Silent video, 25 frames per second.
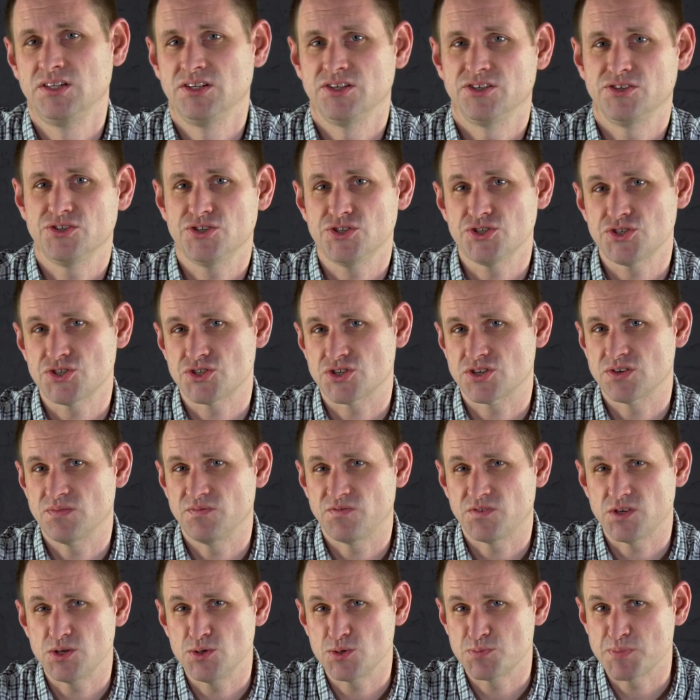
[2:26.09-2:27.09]
Now, just to
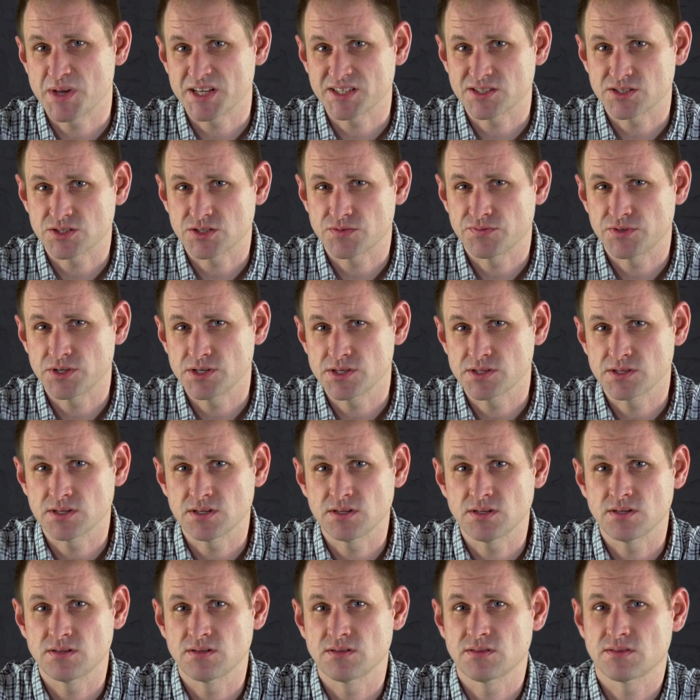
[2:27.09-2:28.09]
confuse matters
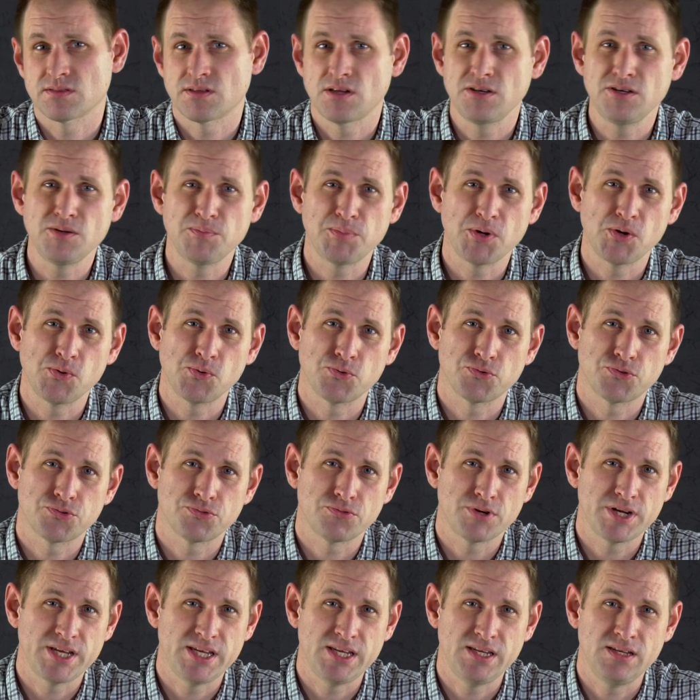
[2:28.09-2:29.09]
further, Thunderbolt
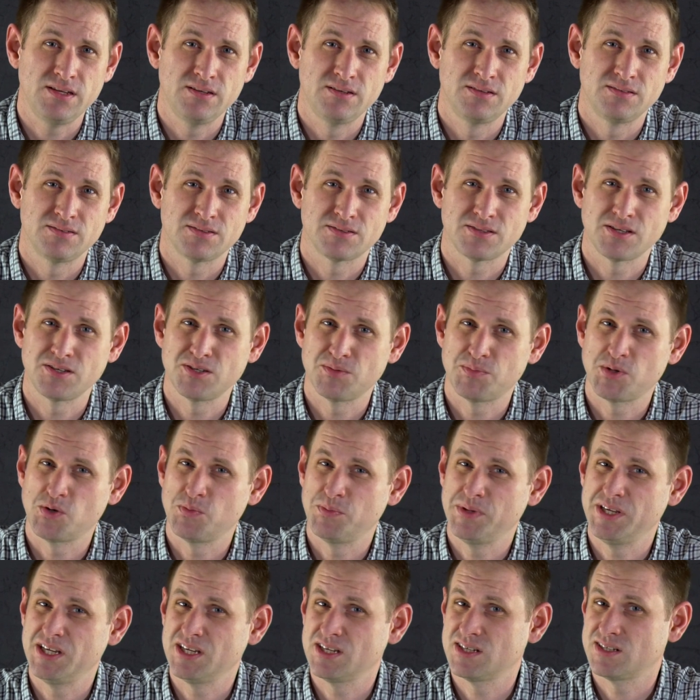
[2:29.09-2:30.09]
3, Thunderbolt
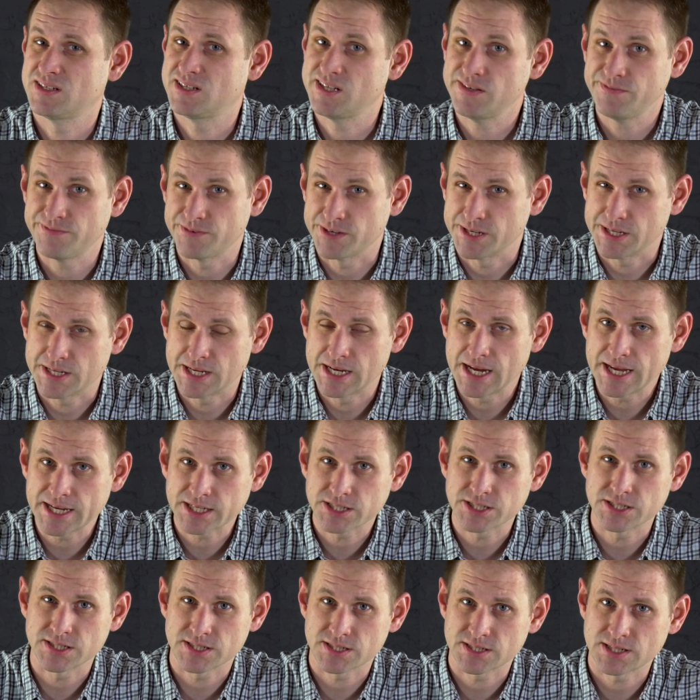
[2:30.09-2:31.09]
being a different
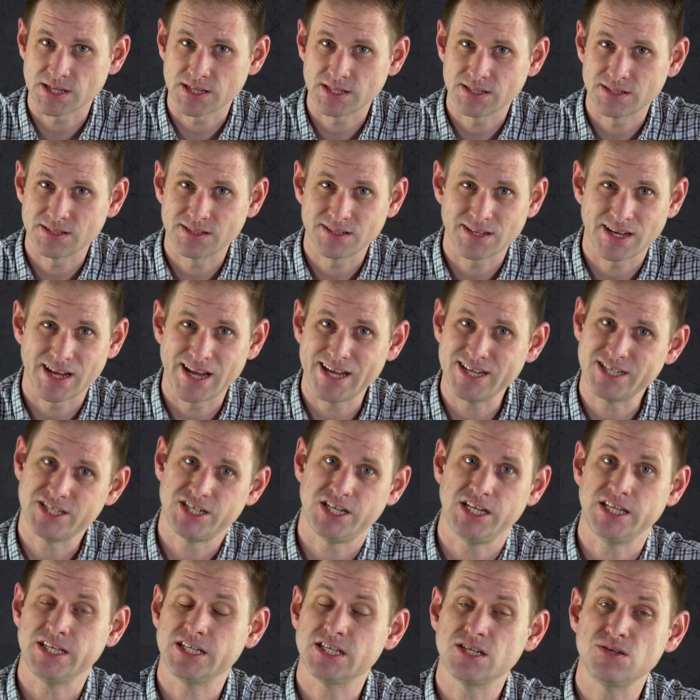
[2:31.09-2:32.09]
connection standard,
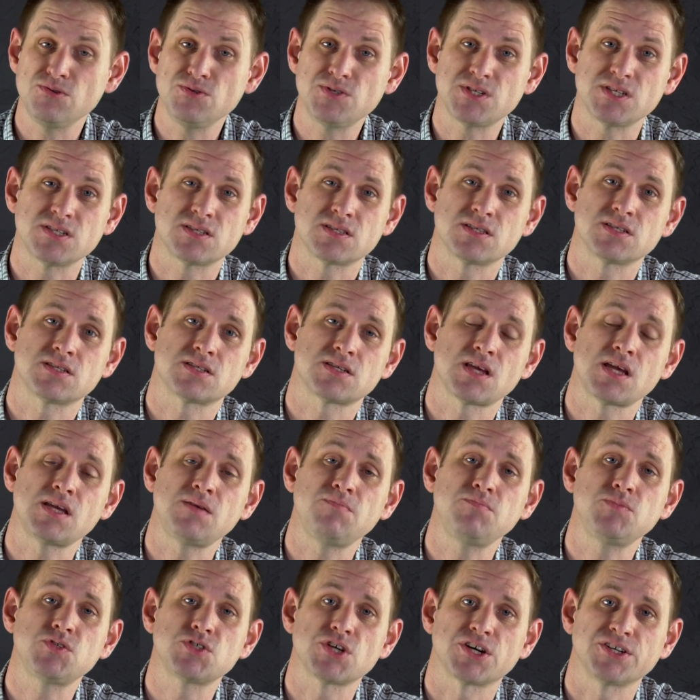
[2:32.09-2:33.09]
actually uses the
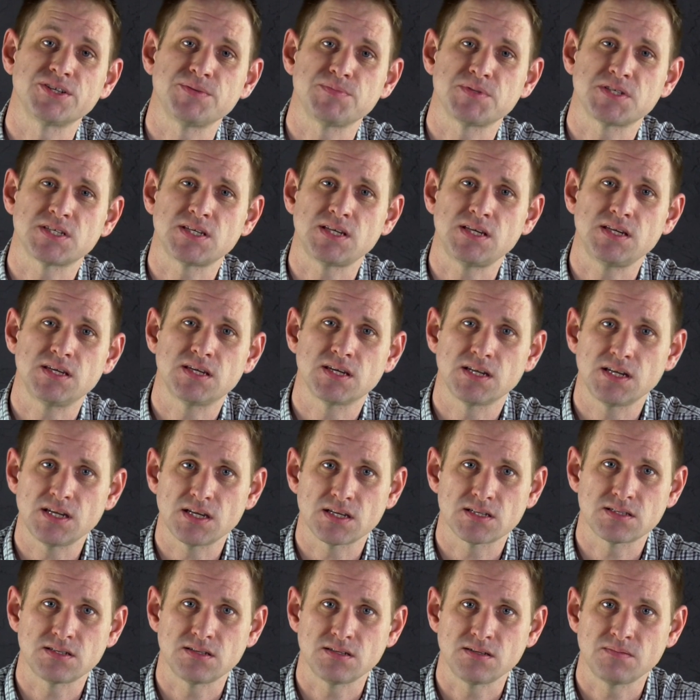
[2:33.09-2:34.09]
same Type-C
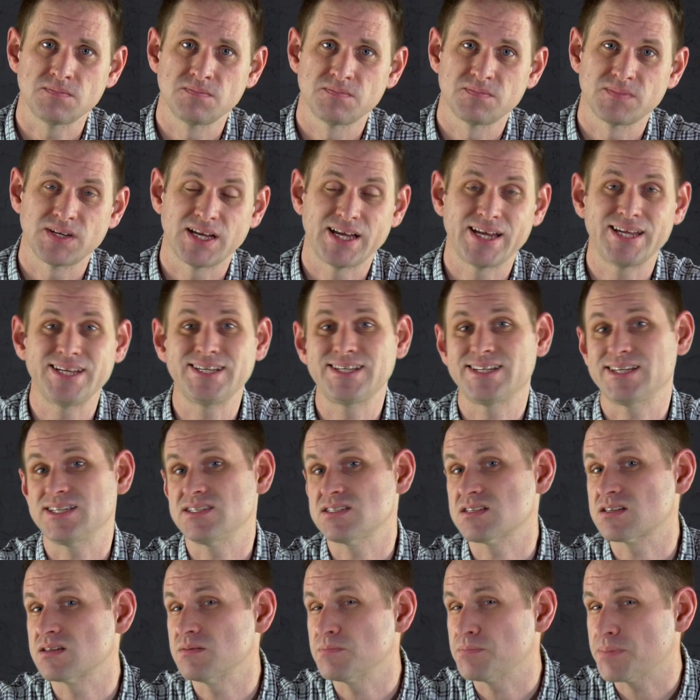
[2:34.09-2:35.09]
connector, and
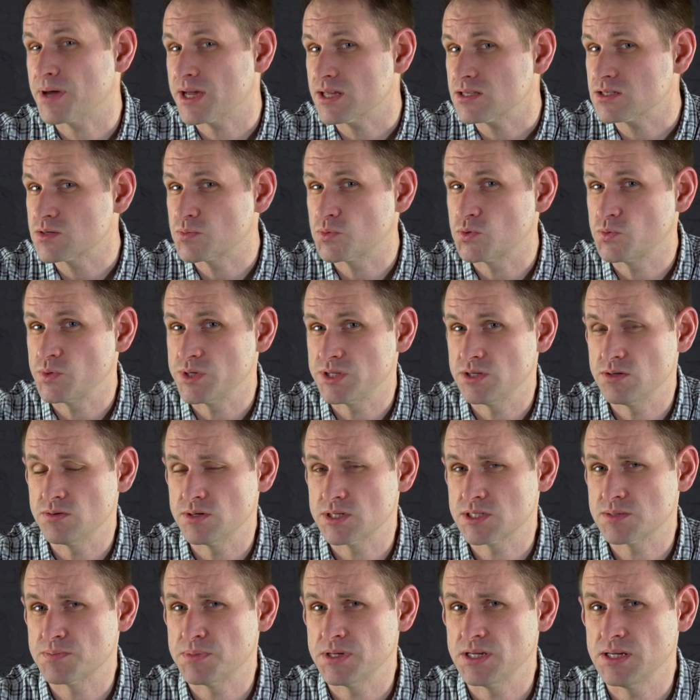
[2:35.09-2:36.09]
it's compatible with
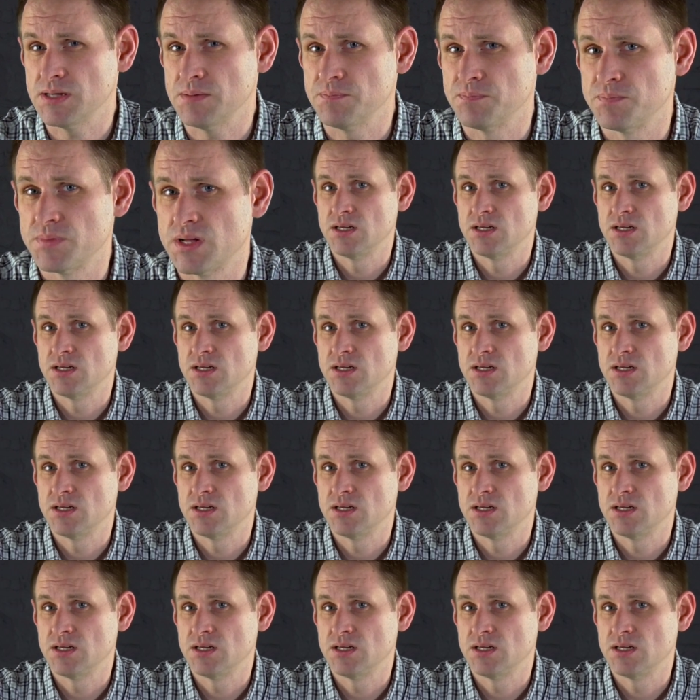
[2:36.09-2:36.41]
USB.